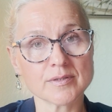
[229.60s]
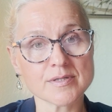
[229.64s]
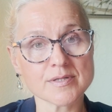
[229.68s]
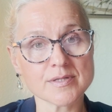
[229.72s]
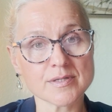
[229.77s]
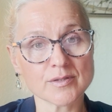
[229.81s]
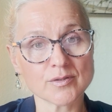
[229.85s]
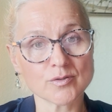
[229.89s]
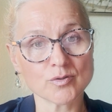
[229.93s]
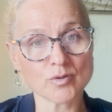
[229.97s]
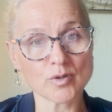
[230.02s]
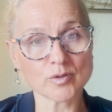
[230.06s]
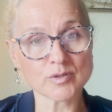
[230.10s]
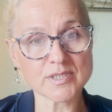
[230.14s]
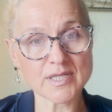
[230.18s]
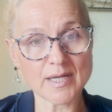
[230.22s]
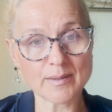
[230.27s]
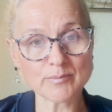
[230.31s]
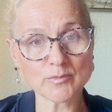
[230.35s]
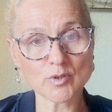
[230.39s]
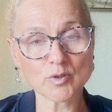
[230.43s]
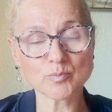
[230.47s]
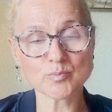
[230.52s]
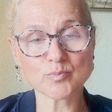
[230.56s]

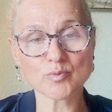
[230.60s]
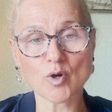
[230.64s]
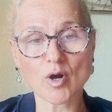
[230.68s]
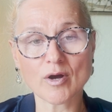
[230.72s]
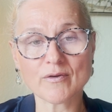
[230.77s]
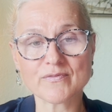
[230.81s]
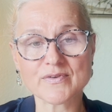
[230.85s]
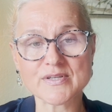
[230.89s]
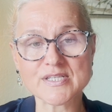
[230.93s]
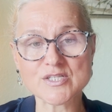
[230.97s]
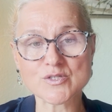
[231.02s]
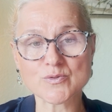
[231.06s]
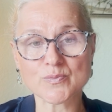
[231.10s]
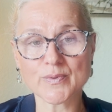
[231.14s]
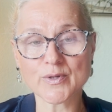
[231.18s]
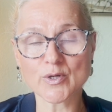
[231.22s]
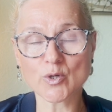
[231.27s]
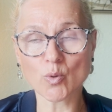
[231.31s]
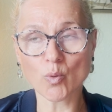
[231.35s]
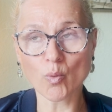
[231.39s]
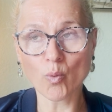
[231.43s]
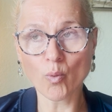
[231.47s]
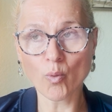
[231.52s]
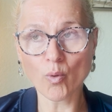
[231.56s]
some nonprofits
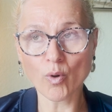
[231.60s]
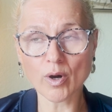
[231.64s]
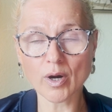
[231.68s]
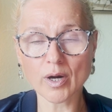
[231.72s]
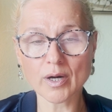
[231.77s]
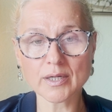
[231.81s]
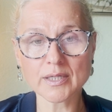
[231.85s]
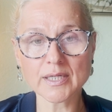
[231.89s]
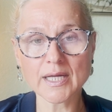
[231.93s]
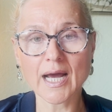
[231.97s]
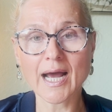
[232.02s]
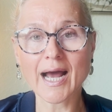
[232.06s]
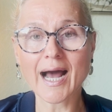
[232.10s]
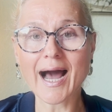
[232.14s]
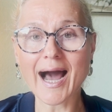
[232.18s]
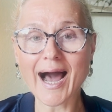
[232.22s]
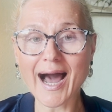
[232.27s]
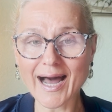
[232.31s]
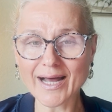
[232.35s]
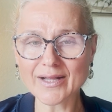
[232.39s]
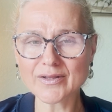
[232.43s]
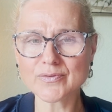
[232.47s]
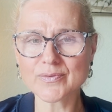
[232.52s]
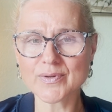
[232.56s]
record
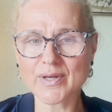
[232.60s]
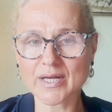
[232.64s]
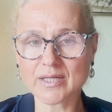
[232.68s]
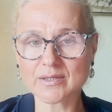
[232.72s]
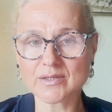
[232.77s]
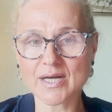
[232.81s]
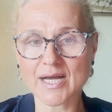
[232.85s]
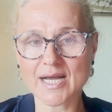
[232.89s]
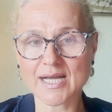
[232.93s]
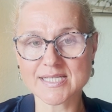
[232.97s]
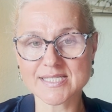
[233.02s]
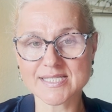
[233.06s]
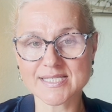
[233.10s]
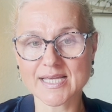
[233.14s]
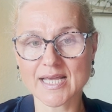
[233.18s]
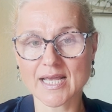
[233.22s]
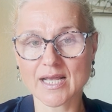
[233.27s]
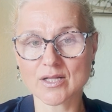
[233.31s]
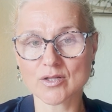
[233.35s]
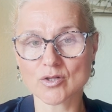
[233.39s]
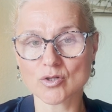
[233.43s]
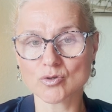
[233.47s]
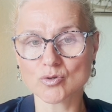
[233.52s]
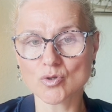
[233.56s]
unrealized
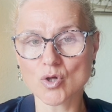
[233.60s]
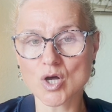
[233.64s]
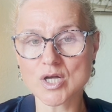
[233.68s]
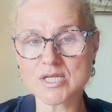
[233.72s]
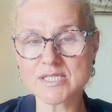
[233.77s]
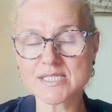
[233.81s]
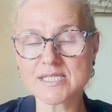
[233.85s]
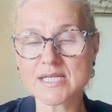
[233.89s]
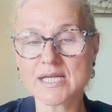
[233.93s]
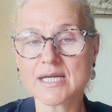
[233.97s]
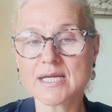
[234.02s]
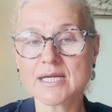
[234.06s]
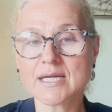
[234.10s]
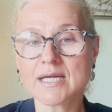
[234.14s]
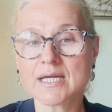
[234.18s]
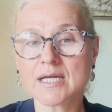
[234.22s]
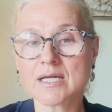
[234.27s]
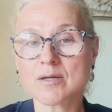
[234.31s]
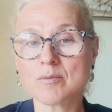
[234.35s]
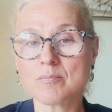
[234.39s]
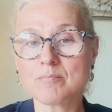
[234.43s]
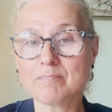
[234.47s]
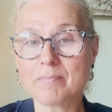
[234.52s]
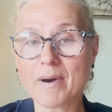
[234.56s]
gain or loss,
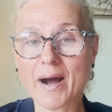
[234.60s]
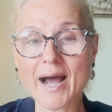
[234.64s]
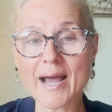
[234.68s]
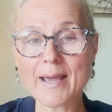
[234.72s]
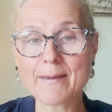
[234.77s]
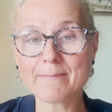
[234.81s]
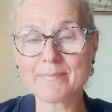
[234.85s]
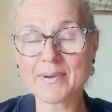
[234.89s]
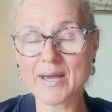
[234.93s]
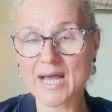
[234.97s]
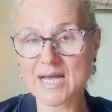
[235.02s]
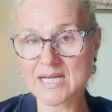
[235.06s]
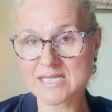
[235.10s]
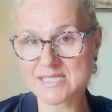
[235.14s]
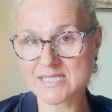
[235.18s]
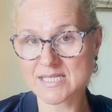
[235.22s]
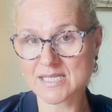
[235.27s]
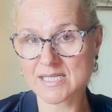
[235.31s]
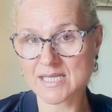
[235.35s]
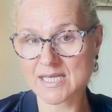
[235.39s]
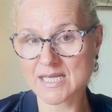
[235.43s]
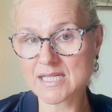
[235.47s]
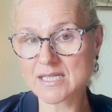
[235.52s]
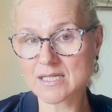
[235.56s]

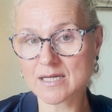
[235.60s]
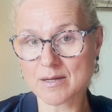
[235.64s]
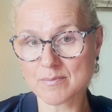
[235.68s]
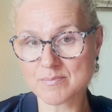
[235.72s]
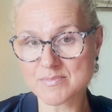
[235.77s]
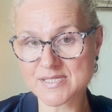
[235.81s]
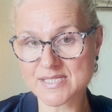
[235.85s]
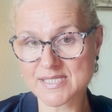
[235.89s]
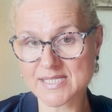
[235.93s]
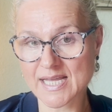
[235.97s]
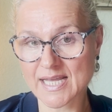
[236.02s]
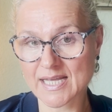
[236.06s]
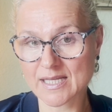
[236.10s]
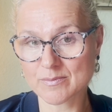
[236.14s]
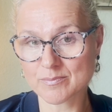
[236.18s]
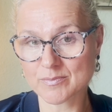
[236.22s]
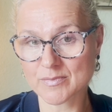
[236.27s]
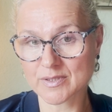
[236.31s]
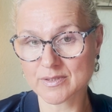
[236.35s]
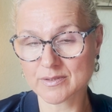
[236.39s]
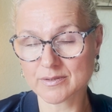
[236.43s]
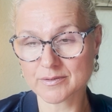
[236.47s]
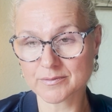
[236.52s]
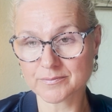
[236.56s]
bypassing income
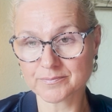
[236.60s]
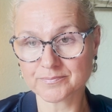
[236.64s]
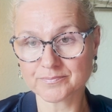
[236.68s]
statement